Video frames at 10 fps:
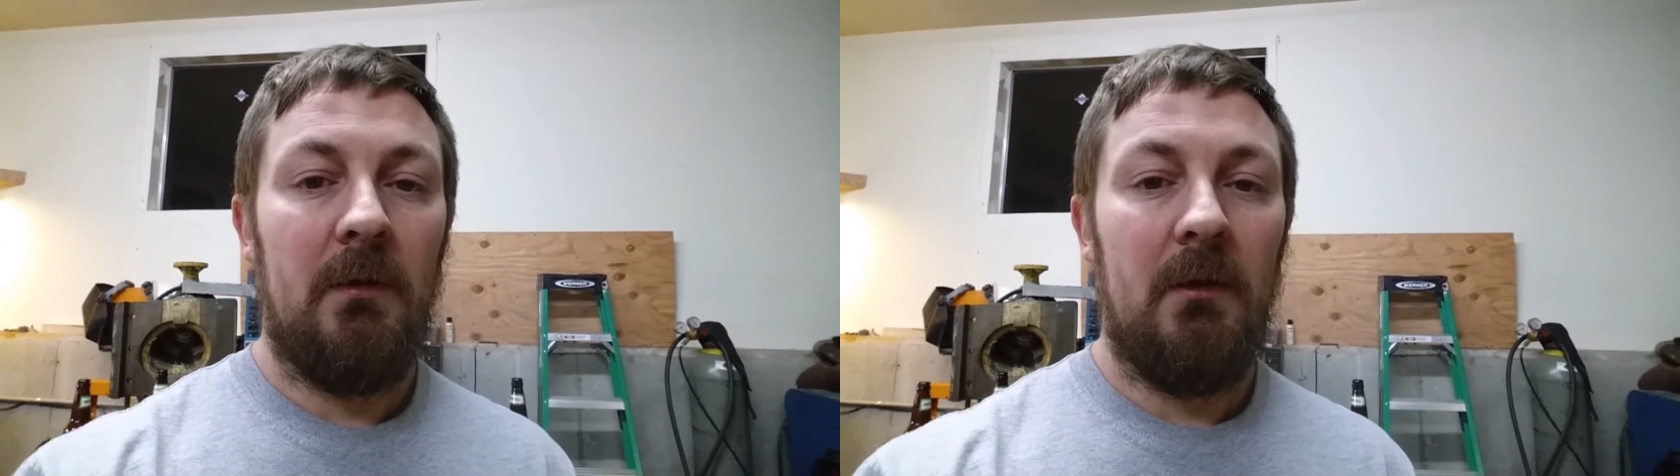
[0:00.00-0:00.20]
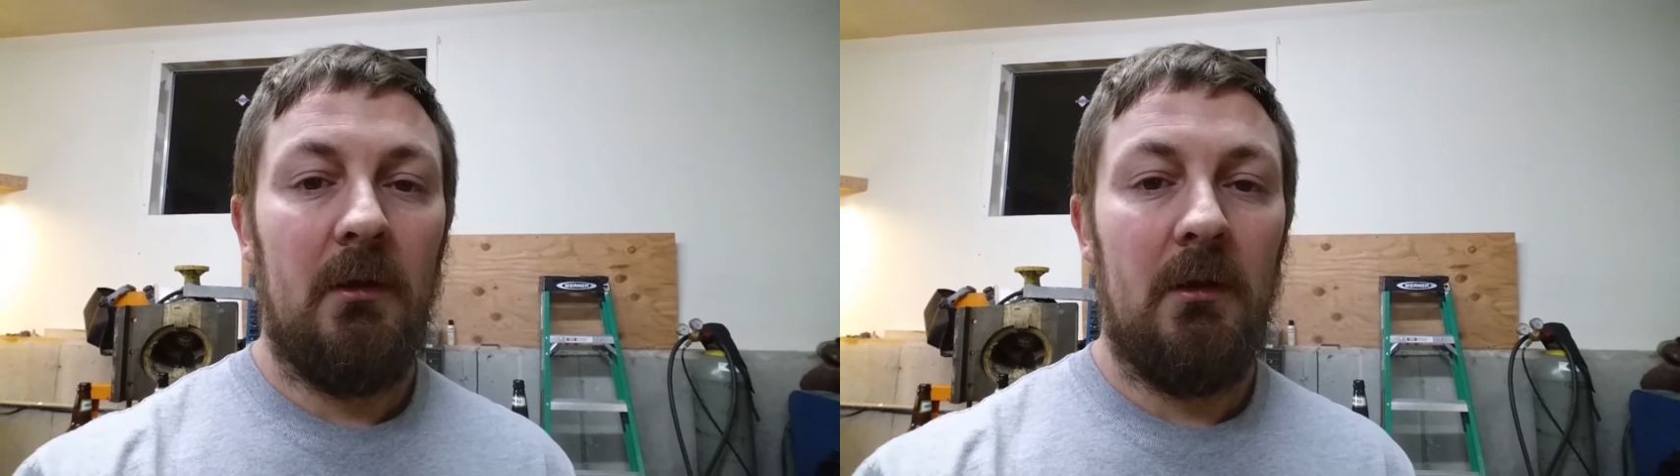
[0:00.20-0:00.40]

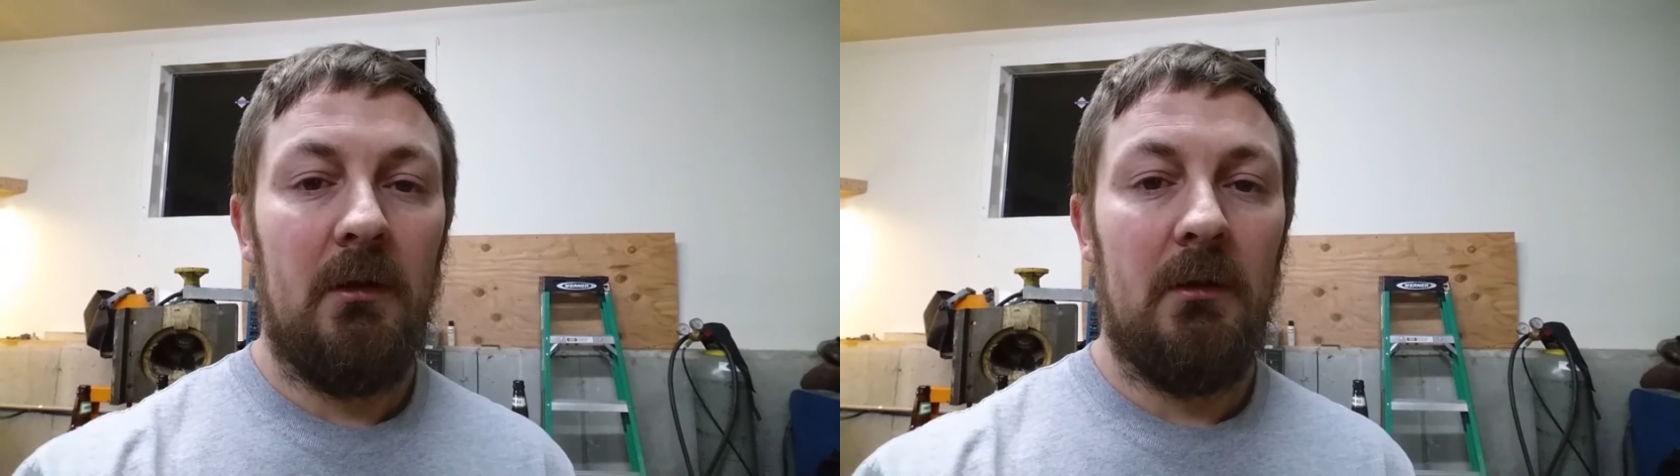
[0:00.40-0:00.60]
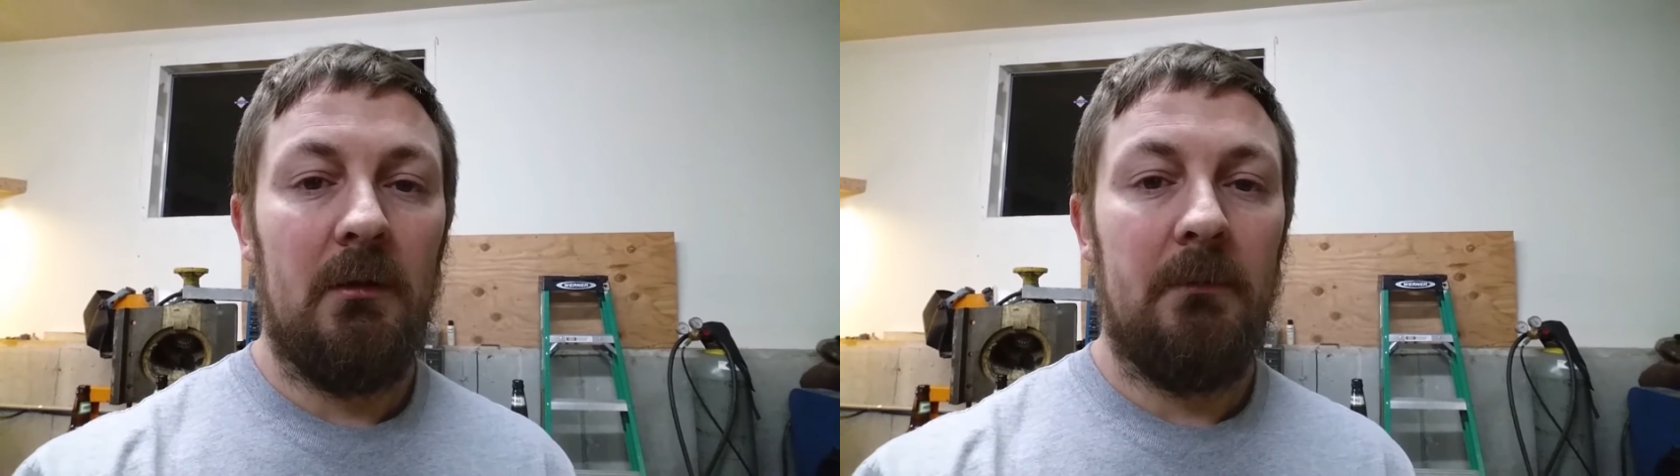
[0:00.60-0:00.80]

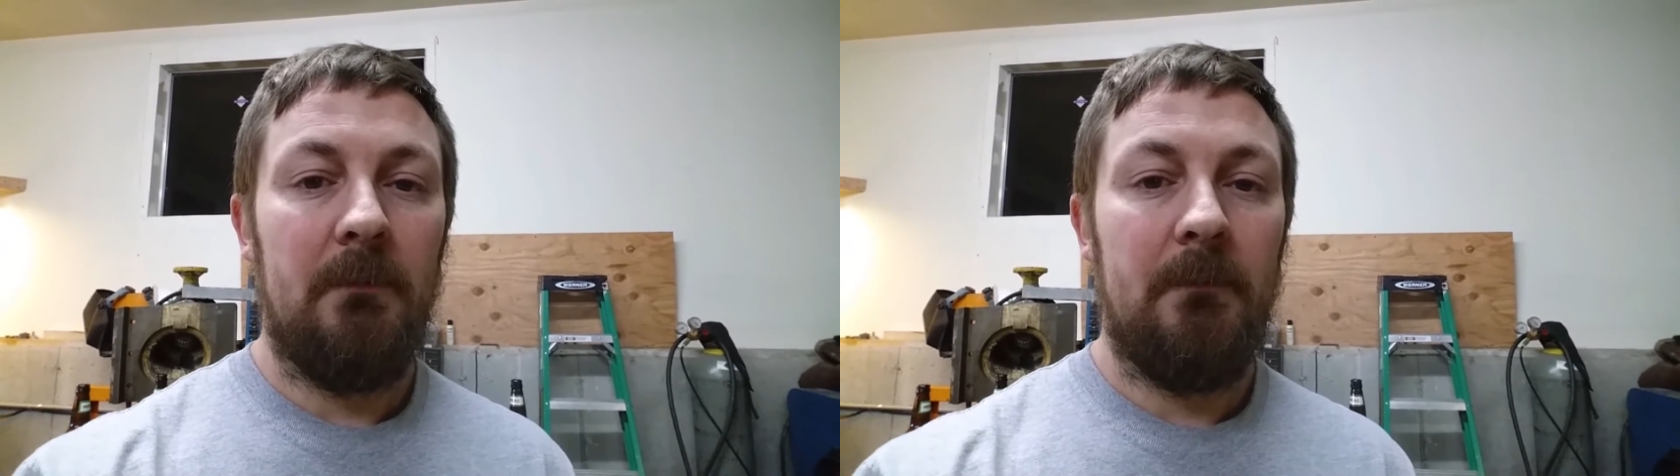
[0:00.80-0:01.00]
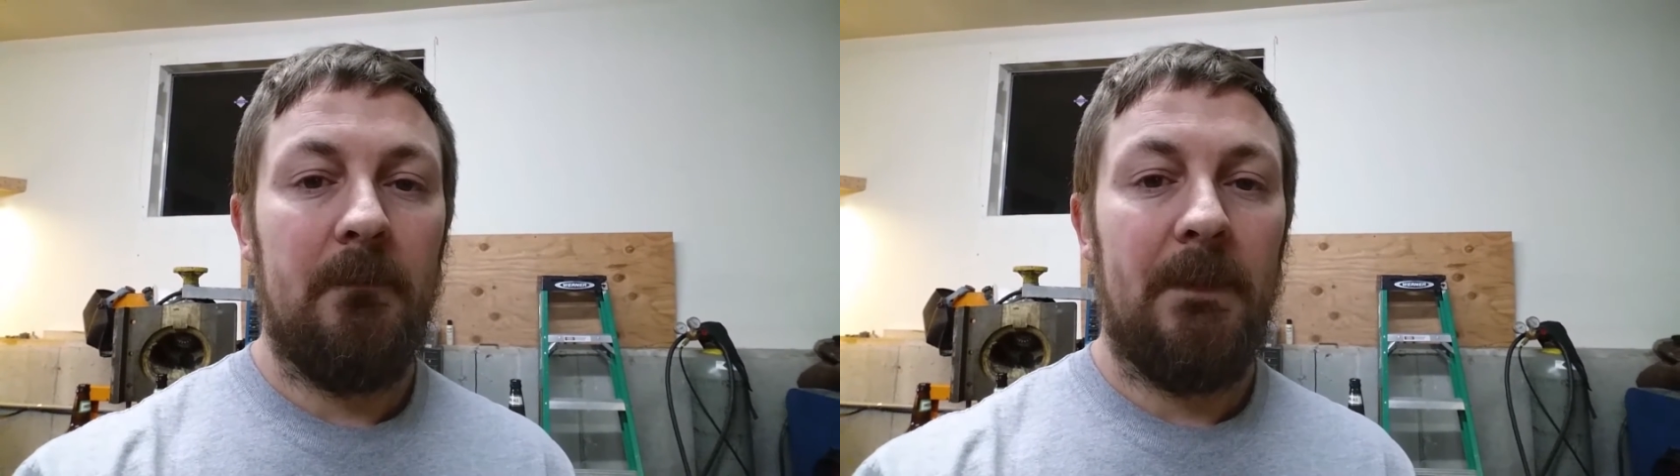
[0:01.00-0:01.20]
the
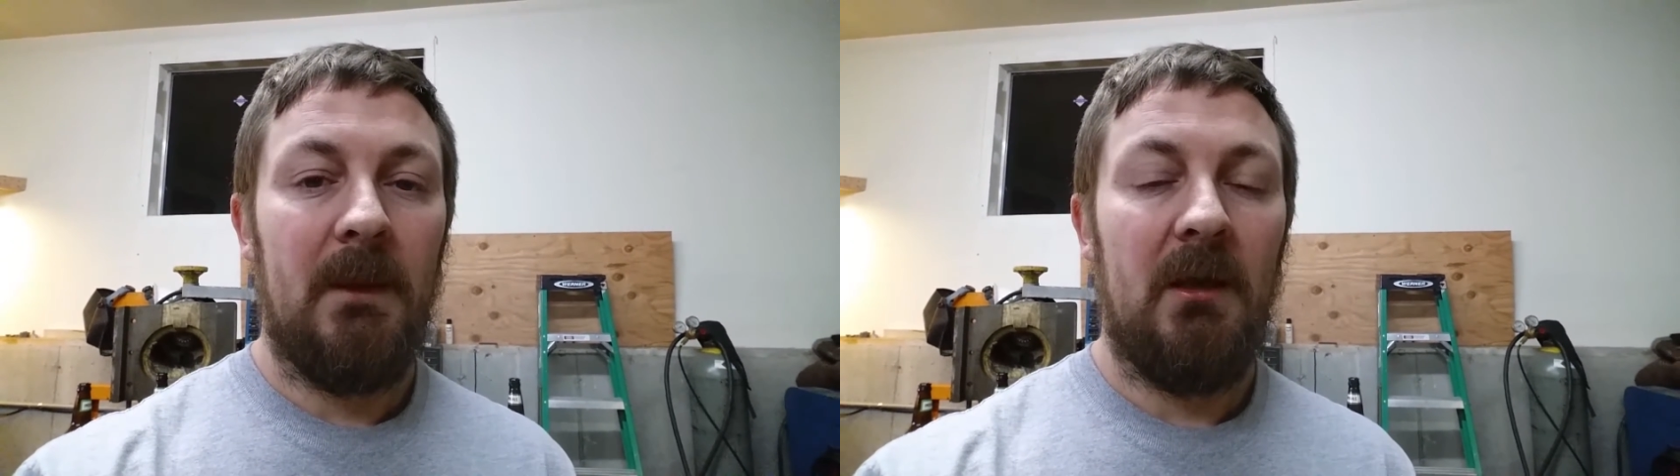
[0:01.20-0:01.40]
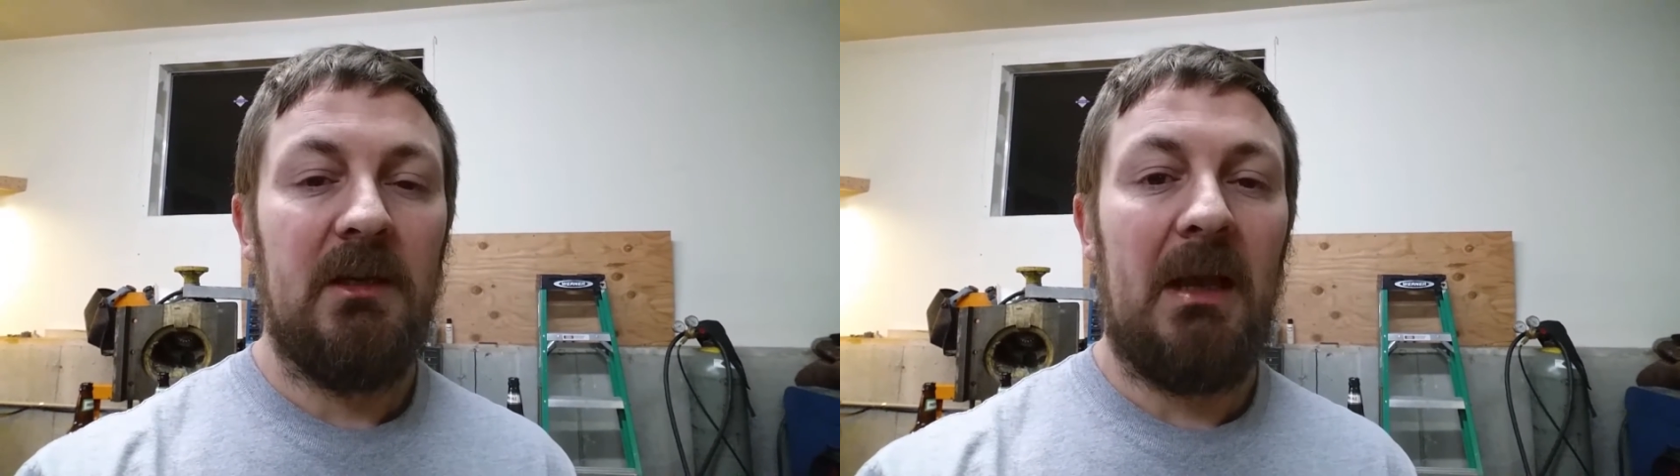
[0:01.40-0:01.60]

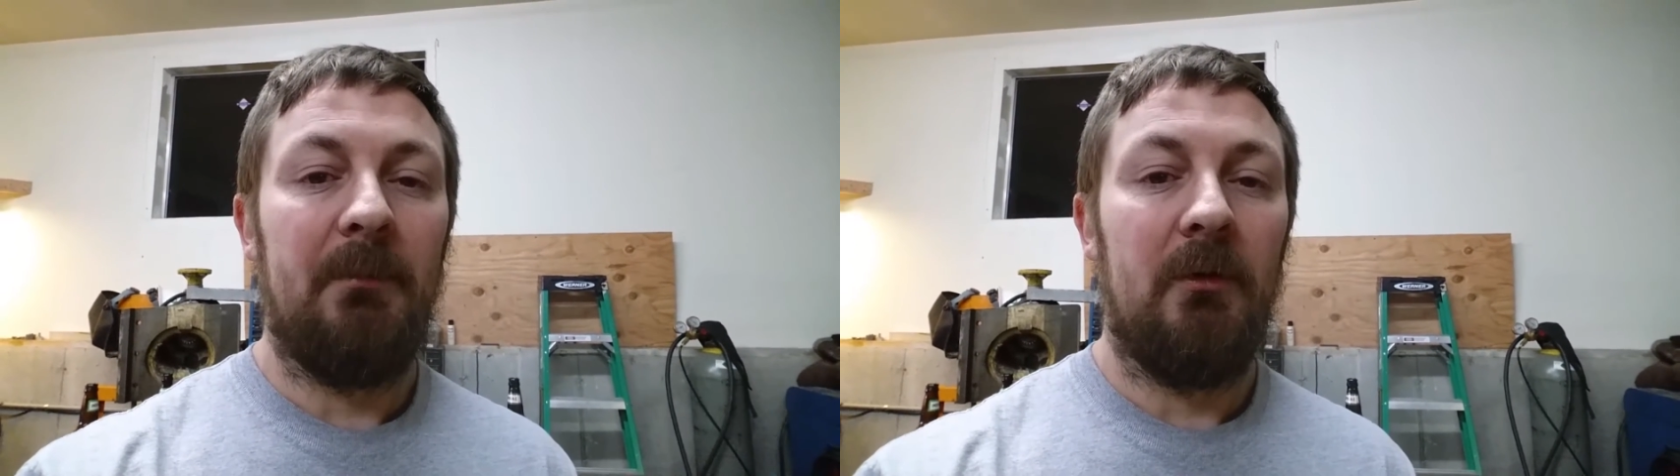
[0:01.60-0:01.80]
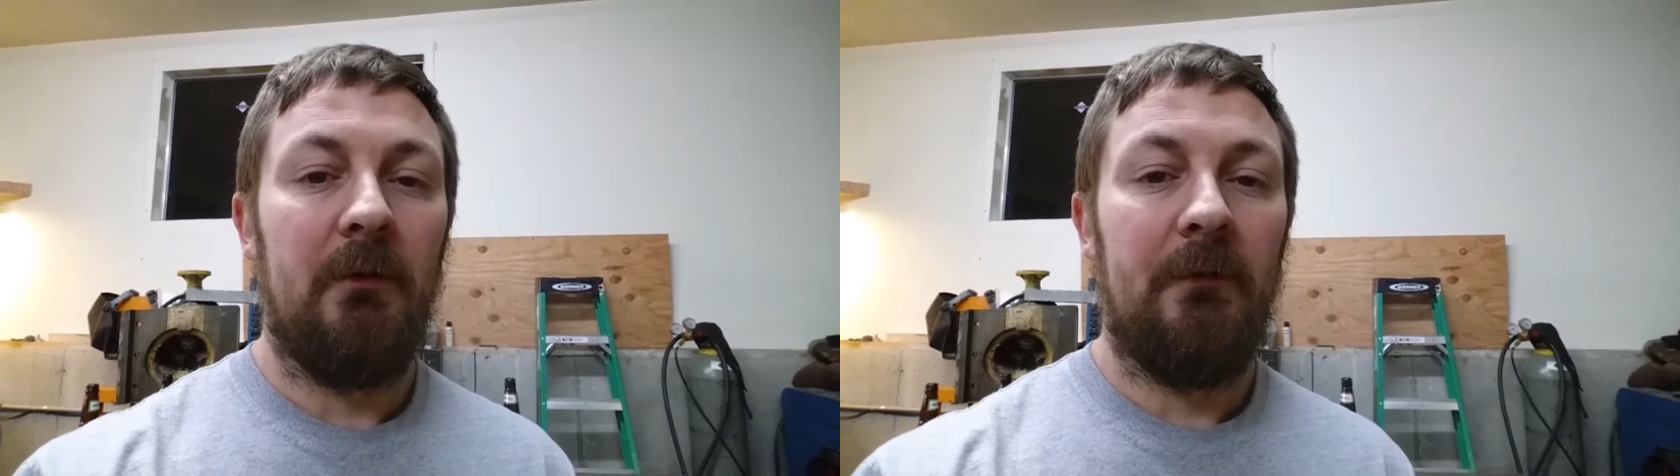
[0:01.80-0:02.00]

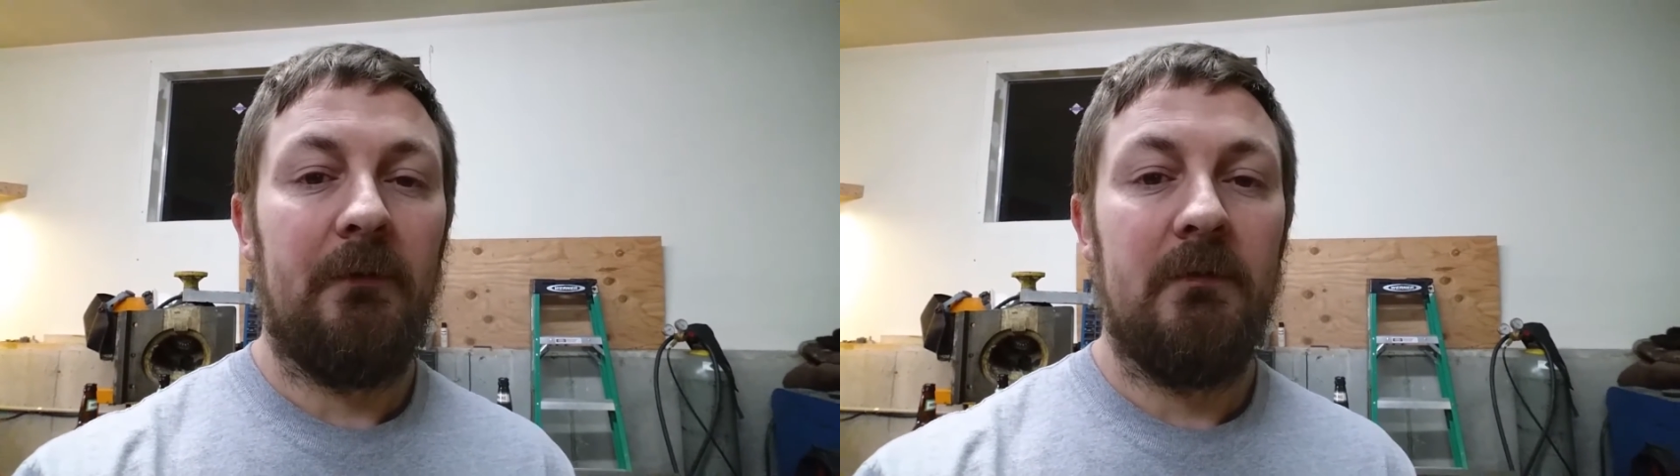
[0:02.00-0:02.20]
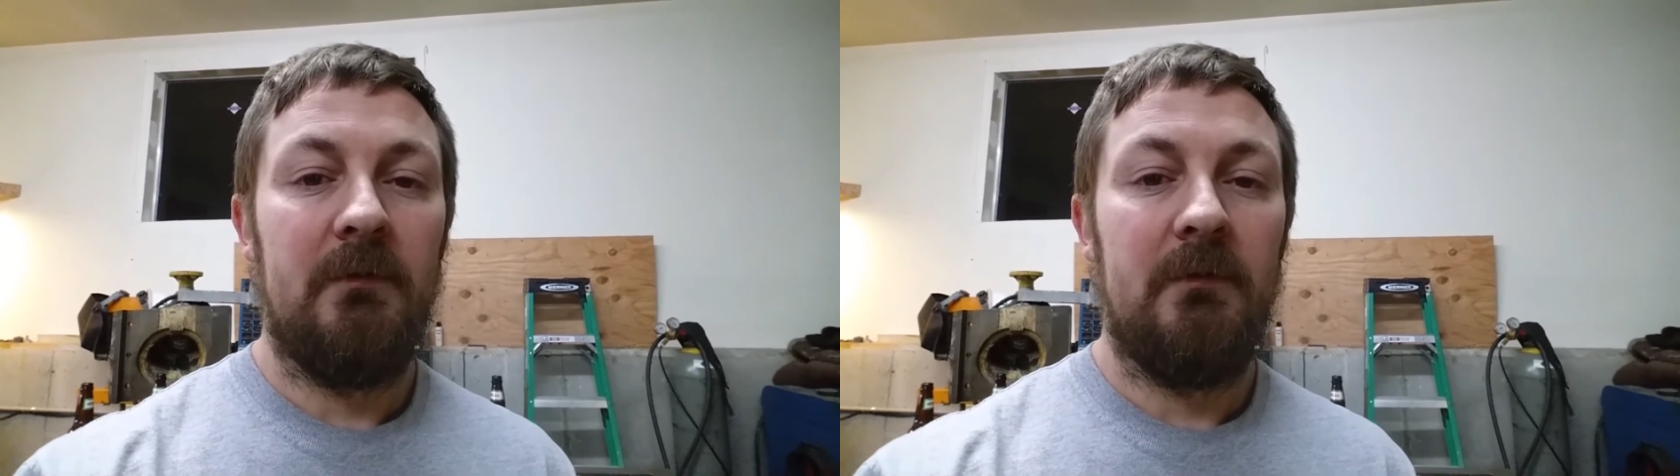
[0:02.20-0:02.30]
adapters